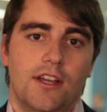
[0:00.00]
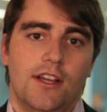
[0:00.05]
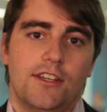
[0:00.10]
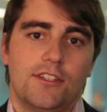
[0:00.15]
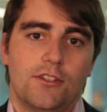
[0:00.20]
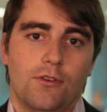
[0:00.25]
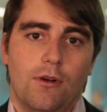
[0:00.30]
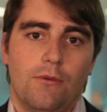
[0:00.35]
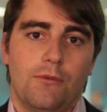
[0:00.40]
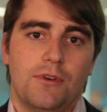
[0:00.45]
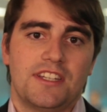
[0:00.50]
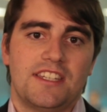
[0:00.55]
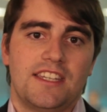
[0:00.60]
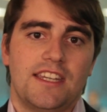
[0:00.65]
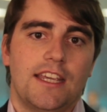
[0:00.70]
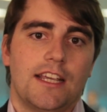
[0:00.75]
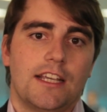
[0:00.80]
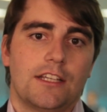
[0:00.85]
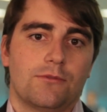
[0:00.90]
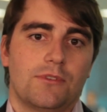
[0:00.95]
So what we're
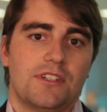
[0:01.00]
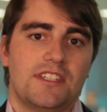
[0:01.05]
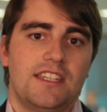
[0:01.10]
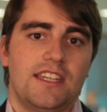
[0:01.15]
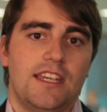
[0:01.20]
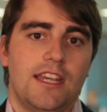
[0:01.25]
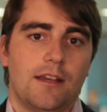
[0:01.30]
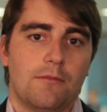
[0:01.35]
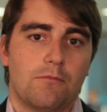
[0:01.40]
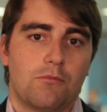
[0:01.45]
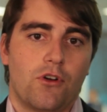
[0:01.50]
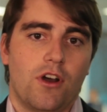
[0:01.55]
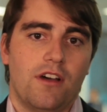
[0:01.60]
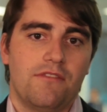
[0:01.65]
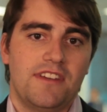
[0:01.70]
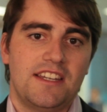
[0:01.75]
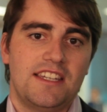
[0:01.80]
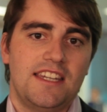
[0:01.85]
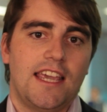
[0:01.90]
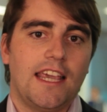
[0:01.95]
seeing
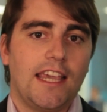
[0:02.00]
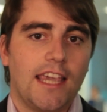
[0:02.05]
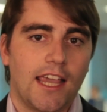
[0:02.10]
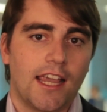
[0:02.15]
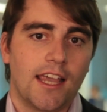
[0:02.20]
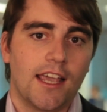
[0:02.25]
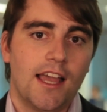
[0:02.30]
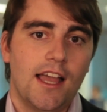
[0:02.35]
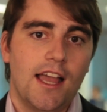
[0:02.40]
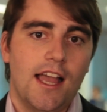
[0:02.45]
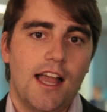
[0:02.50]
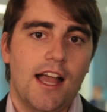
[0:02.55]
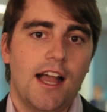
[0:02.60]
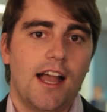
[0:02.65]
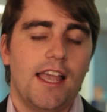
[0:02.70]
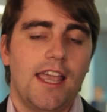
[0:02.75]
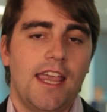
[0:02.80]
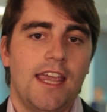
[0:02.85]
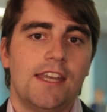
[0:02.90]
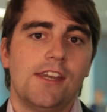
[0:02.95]
profit taking
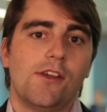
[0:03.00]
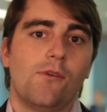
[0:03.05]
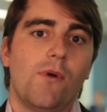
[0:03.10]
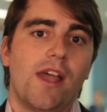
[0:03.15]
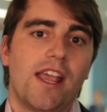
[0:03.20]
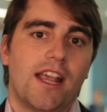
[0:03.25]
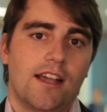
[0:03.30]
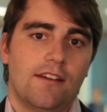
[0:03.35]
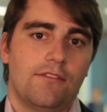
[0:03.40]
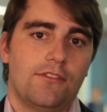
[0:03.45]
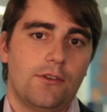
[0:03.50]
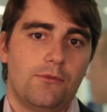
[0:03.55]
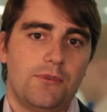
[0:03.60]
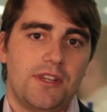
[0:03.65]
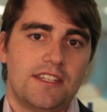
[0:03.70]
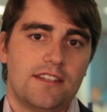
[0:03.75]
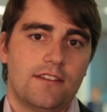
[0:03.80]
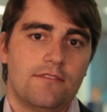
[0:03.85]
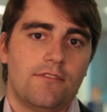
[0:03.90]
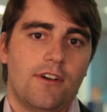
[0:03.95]
in the wake of the
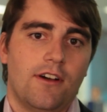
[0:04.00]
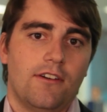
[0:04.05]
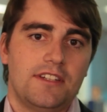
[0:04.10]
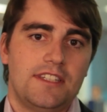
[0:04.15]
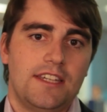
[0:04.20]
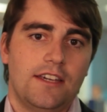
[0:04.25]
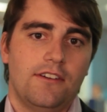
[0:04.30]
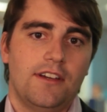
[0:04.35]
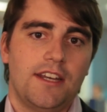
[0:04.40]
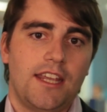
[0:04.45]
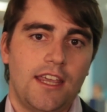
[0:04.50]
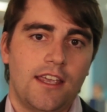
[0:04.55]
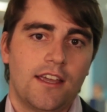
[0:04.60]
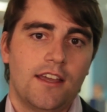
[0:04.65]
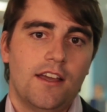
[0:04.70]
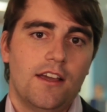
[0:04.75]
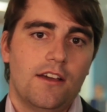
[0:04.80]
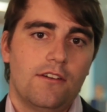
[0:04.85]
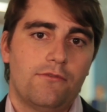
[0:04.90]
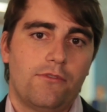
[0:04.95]
recent volatility
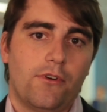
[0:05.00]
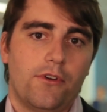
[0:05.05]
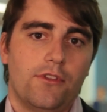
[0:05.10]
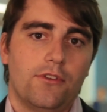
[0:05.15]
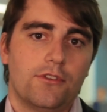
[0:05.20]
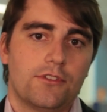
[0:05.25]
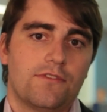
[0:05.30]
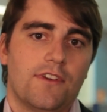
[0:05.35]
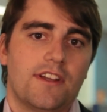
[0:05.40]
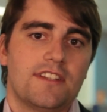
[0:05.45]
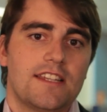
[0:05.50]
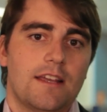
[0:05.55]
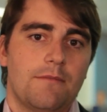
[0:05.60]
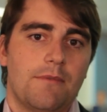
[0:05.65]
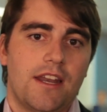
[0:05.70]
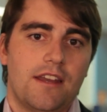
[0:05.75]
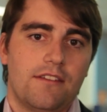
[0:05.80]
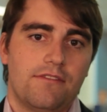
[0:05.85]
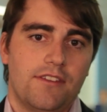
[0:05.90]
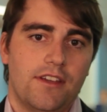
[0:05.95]
for those funds that
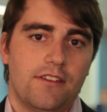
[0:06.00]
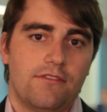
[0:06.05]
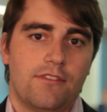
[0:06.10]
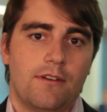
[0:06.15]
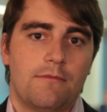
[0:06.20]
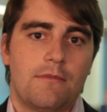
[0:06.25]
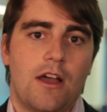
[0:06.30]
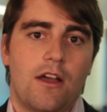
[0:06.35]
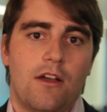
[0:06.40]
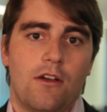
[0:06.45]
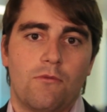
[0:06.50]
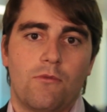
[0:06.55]
benefit from a